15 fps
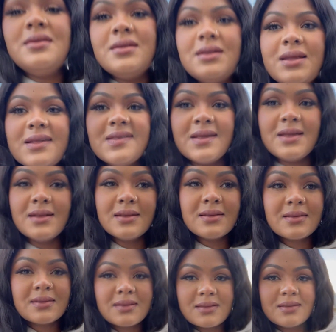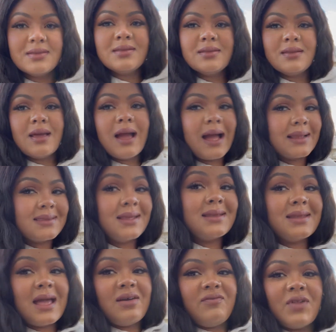Listen, I did
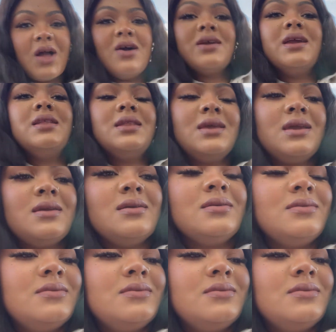not vlog in there